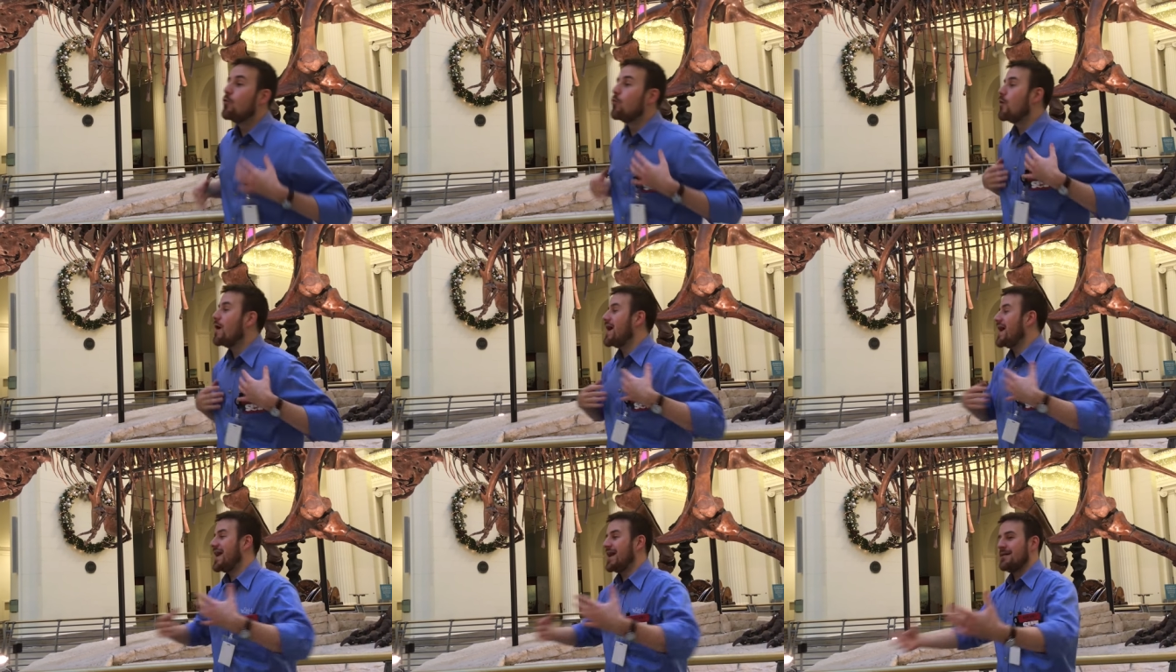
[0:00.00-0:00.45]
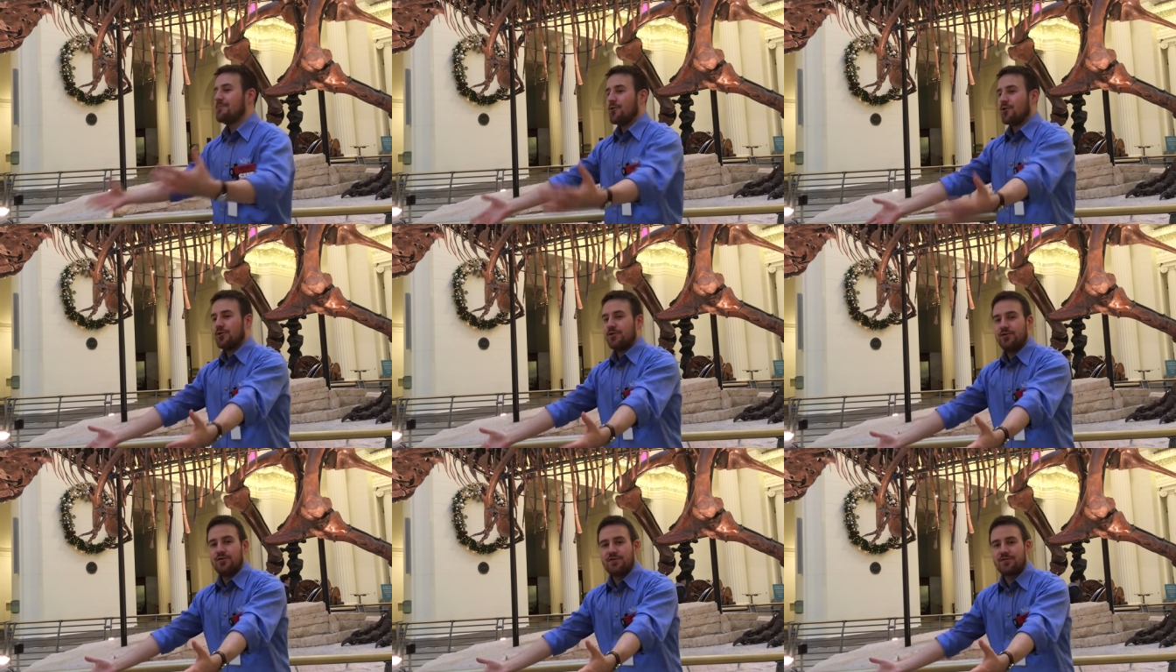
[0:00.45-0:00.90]
way
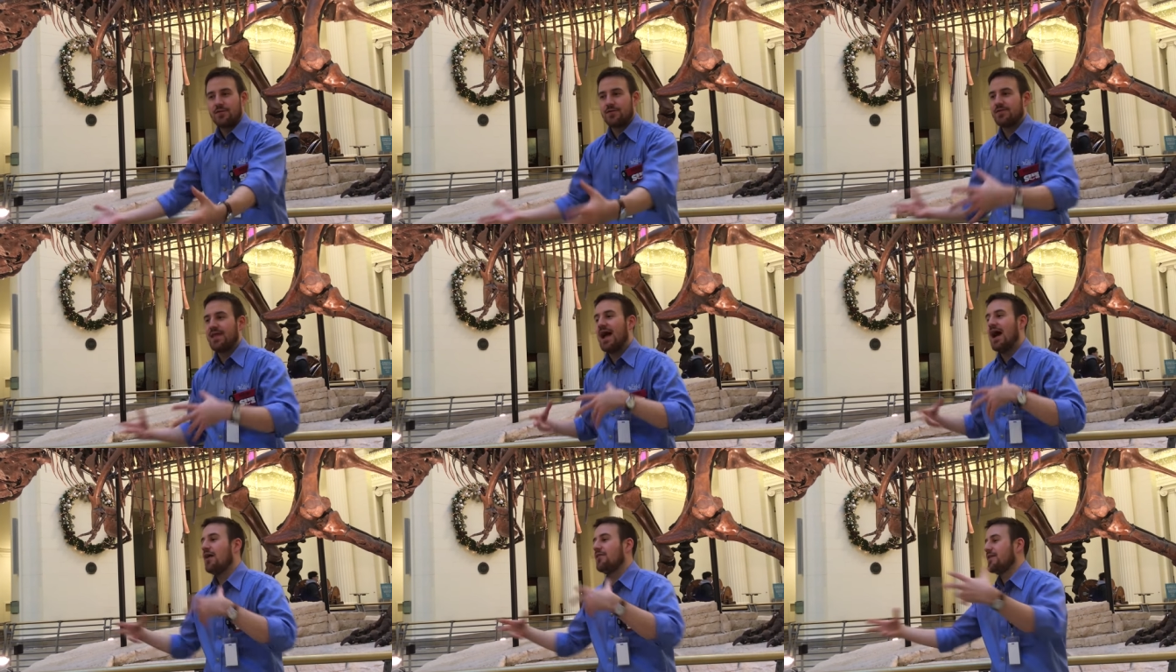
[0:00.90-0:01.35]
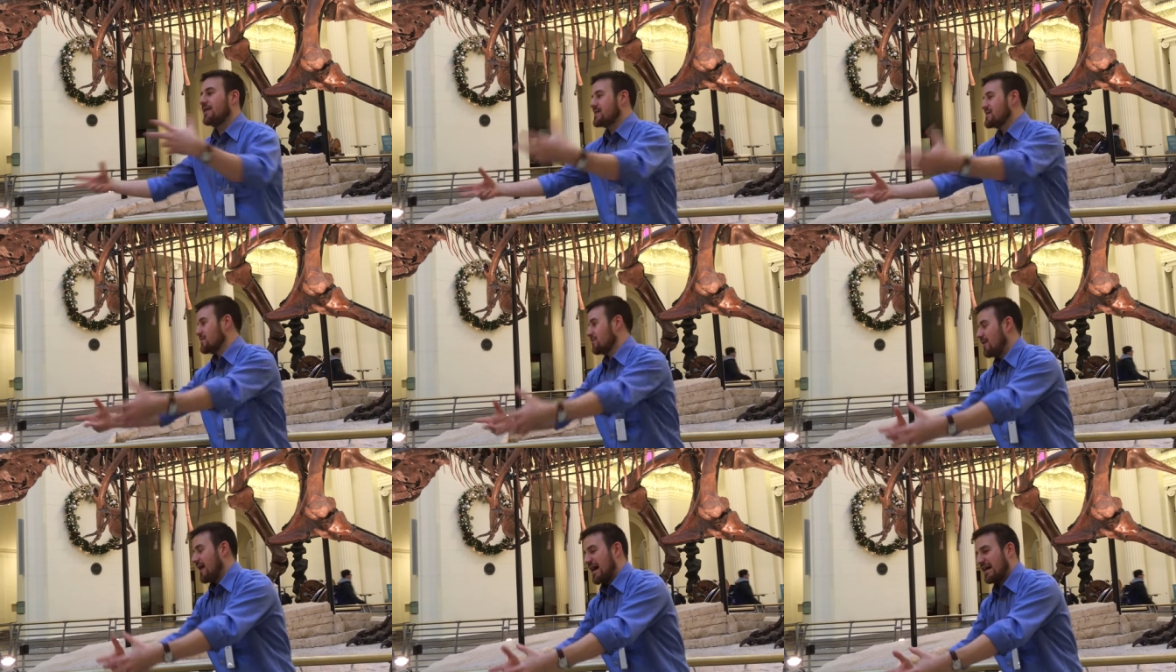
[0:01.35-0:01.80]
more useful. Now they
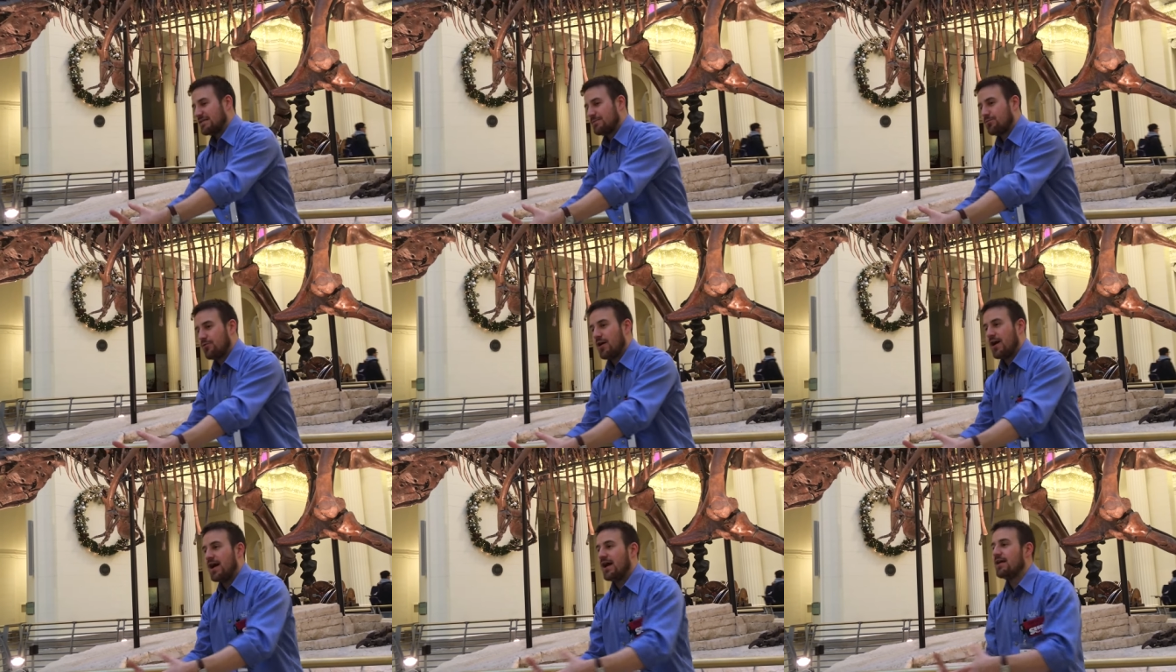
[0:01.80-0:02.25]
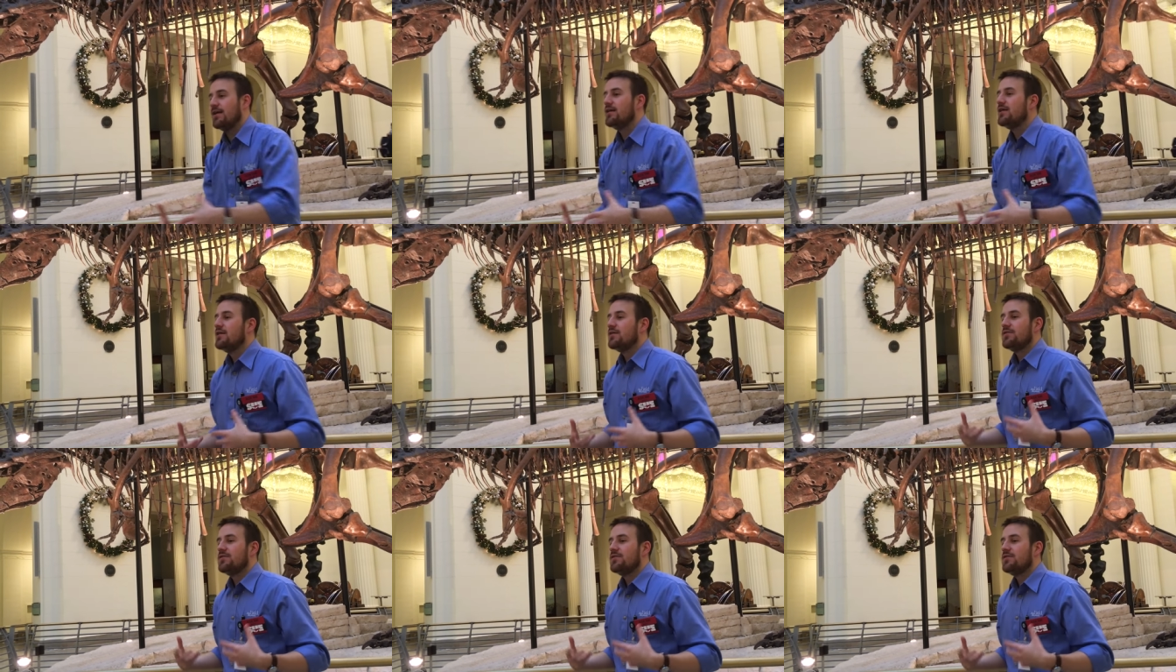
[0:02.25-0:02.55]
can grasp prey.